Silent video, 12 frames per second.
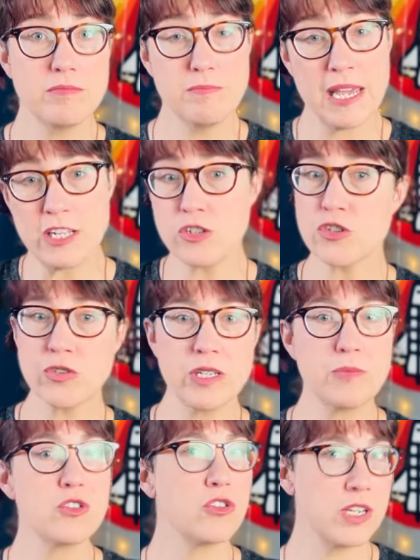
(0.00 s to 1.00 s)

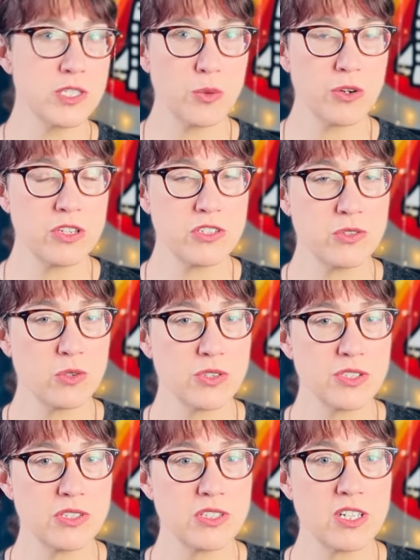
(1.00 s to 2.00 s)
mainstream trustworthy
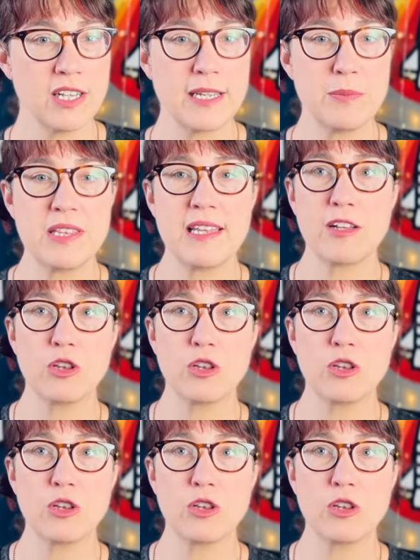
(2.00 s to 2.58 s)
sources claiming that